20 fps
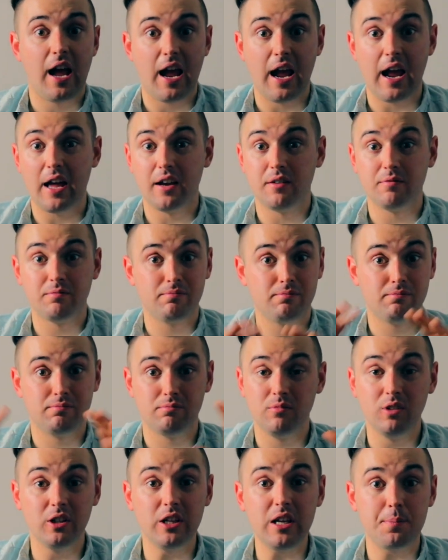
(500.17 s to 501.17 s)
and
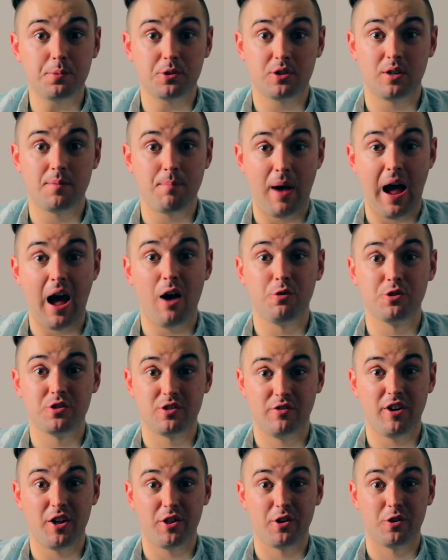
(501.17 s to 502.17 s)
leaps and
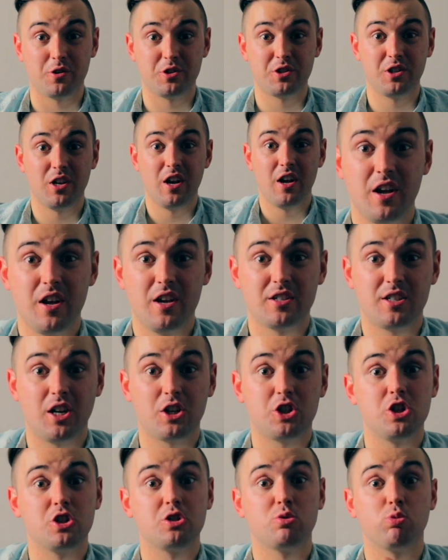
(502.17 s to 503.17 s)
bounds of others,
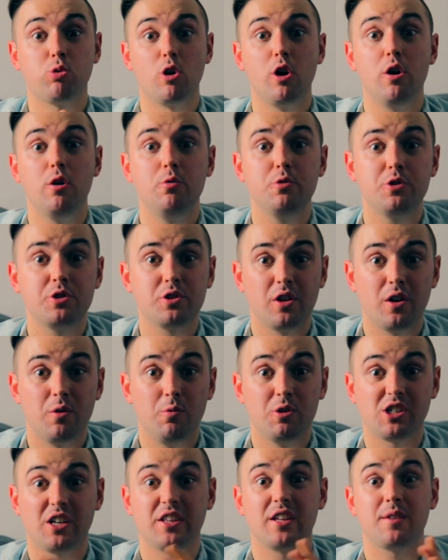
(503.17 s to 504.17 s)
such as Rose,
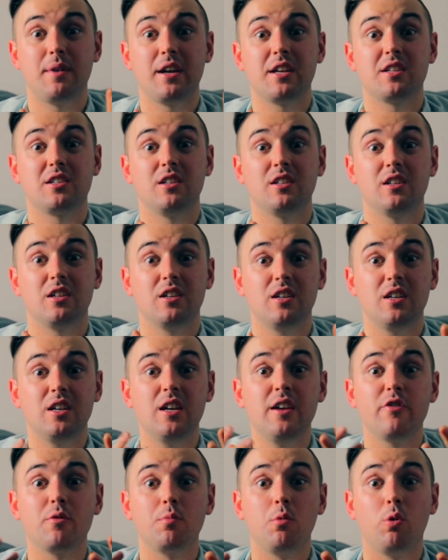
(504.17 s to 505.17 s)
which I think makes it
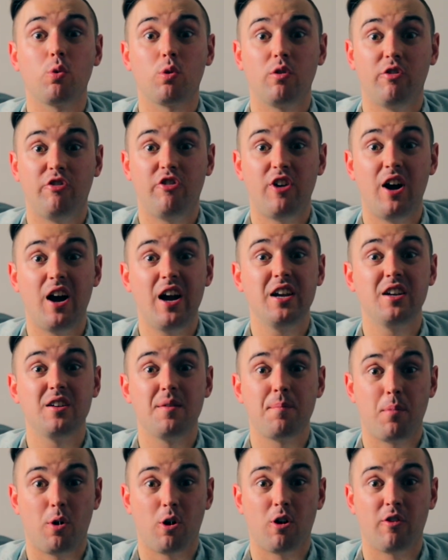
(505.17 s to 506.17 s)
even more refined
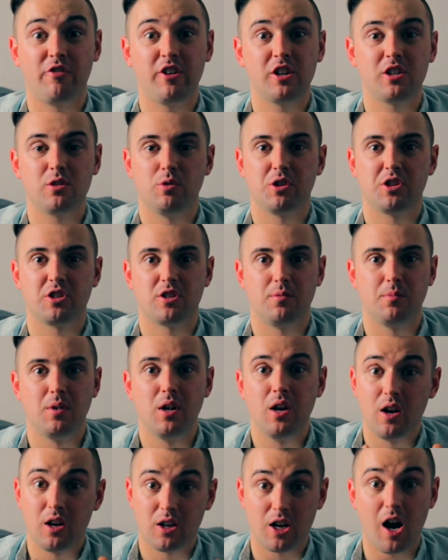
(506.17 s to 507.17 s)
and perfect with some
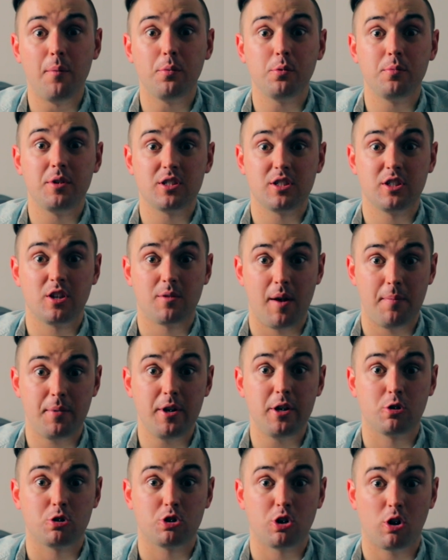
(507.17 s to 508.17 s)
compliments in there by
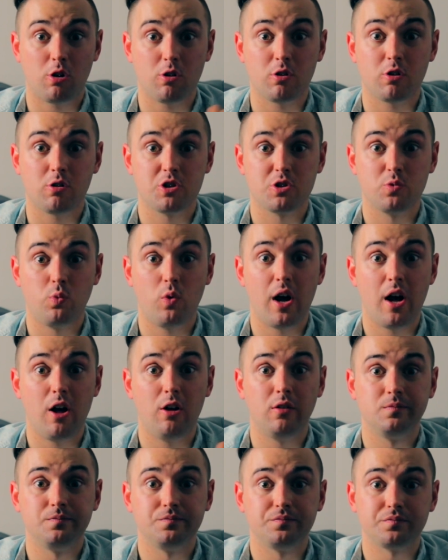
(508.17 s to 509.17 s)
Peter Turner as
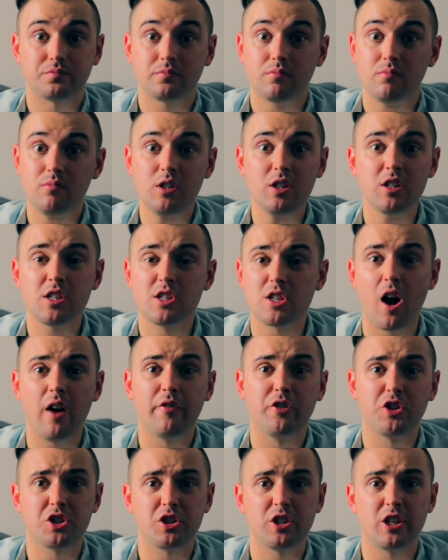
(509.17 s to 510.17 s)
well. It's
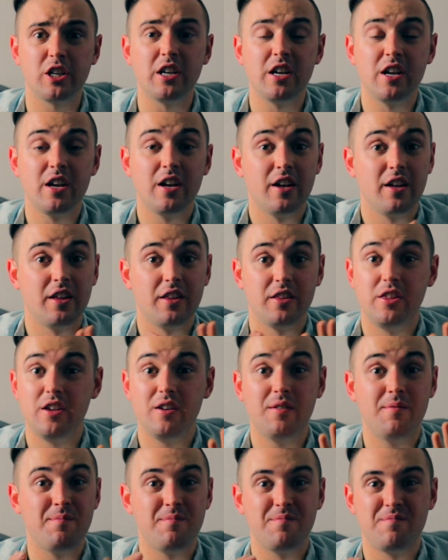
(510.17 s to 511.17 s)
obviously
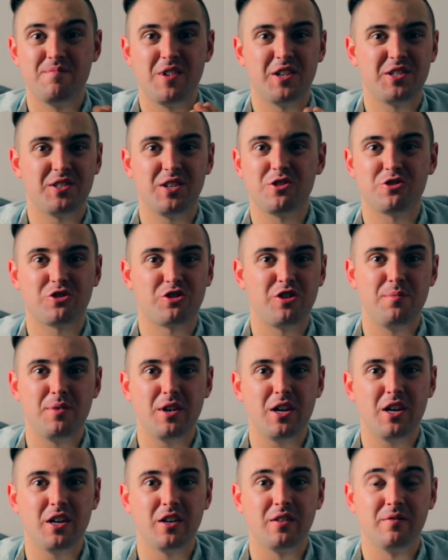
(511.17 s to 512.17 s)
them essentially
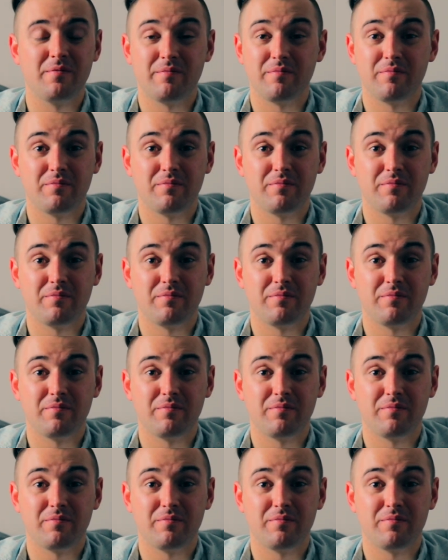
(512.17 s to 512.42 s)
being